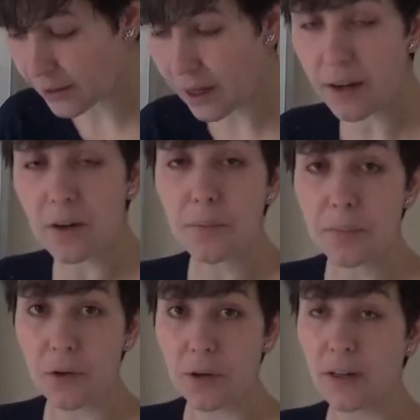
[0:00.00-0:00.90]
and
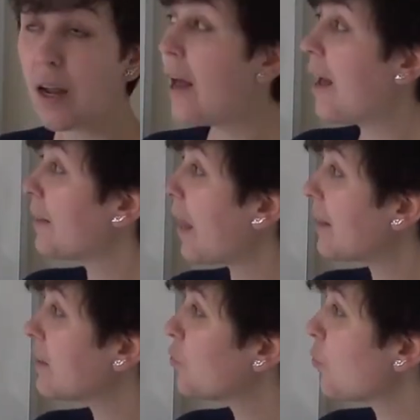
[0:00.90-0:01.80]
computers.
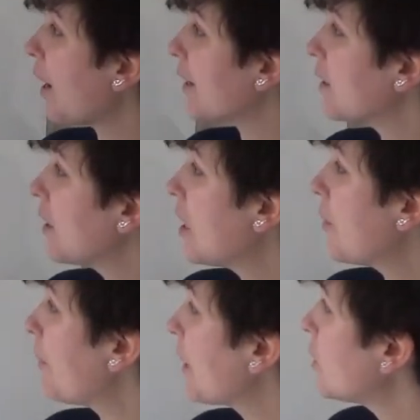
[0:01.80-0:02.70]
That is right,
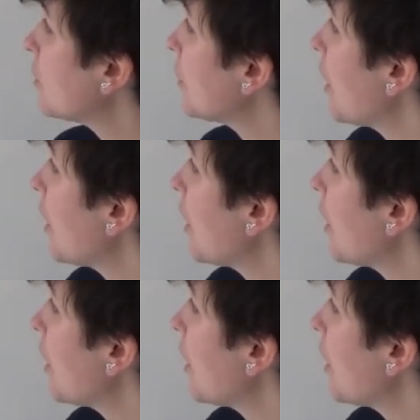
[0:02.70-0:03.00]
because,